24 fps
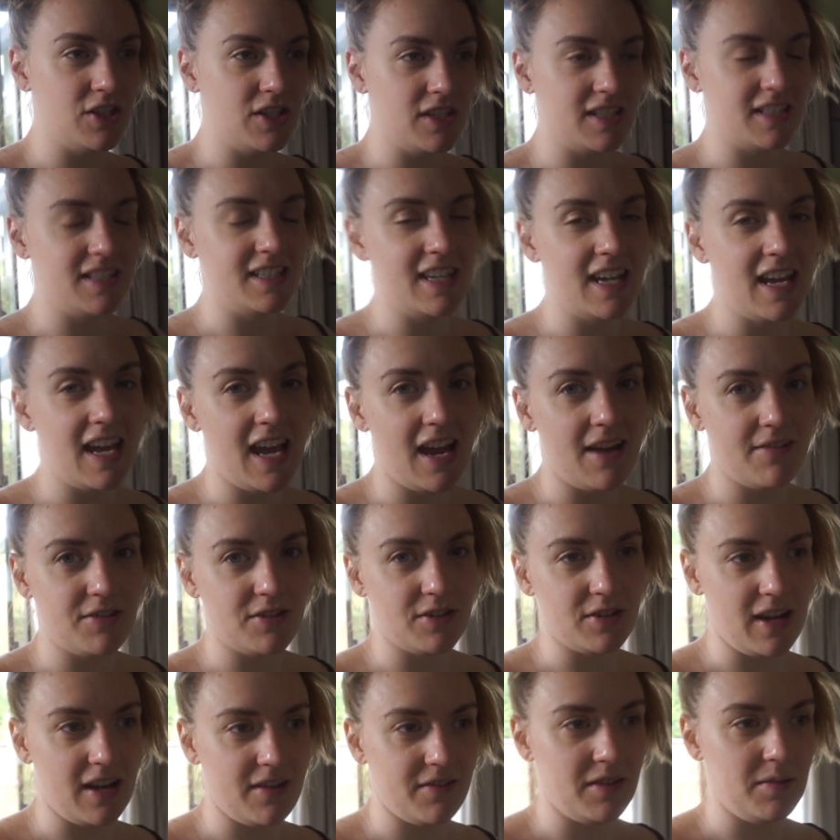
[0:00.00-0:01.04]
just day
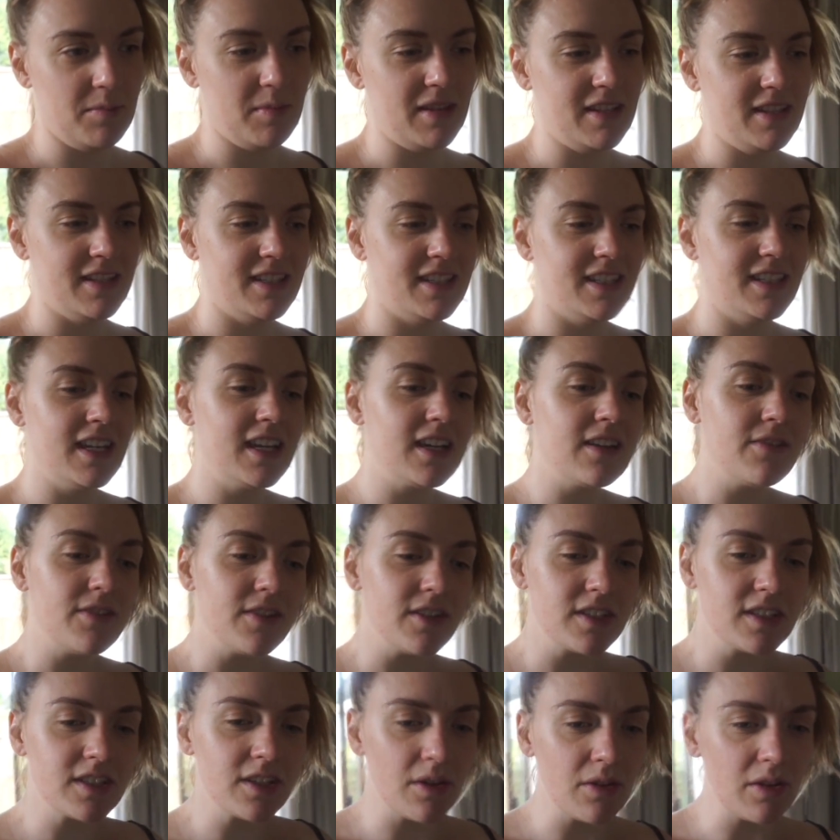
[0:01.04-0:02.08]
after having been sick
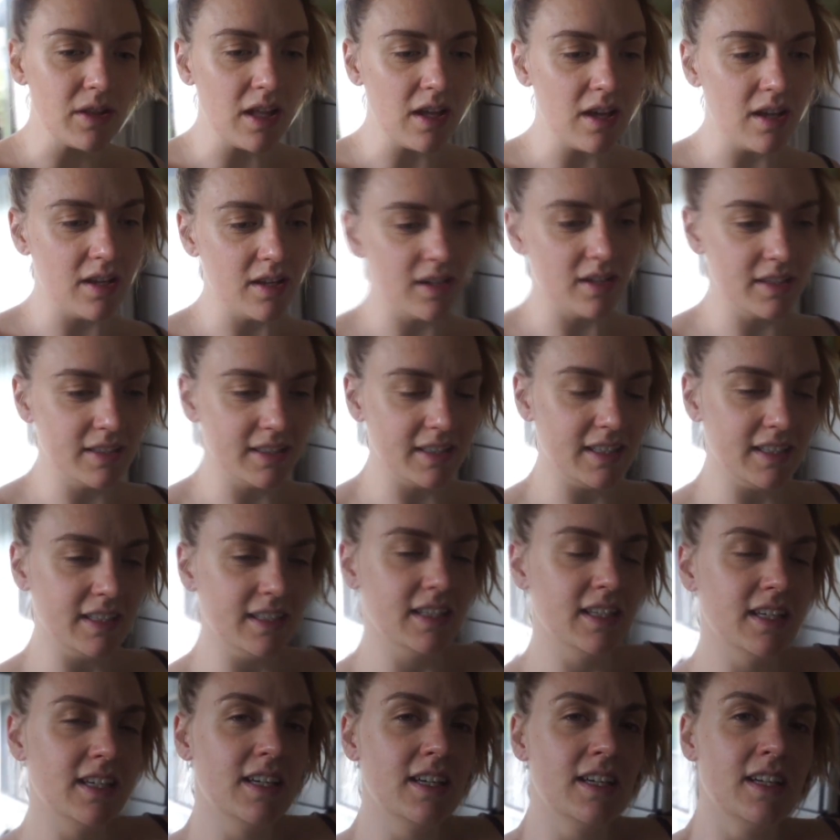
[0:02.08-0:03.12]
for so long
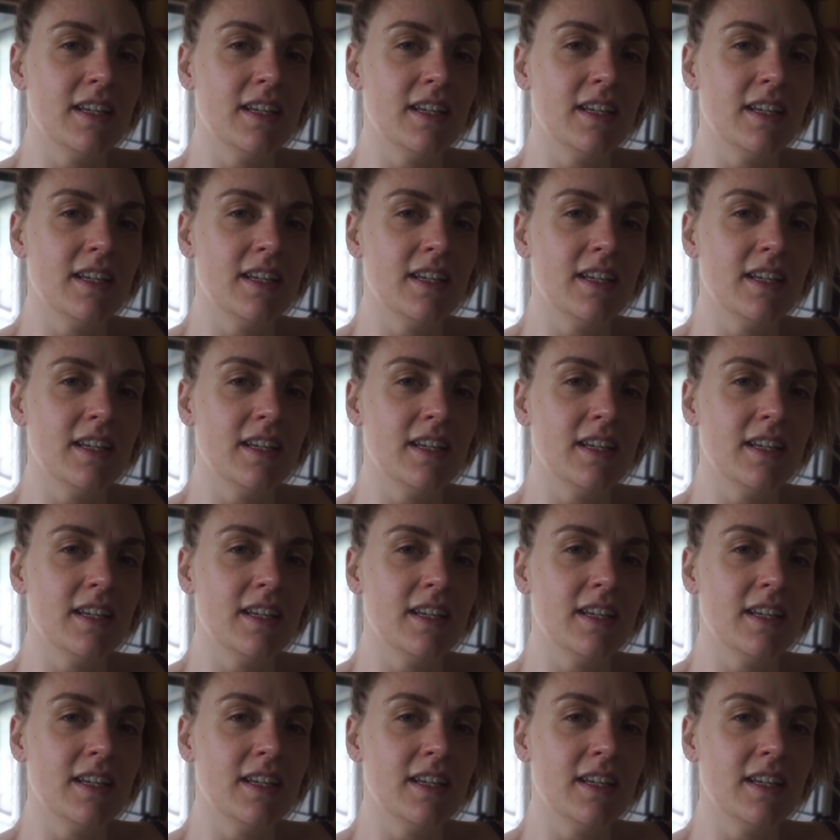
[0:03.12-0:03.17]
and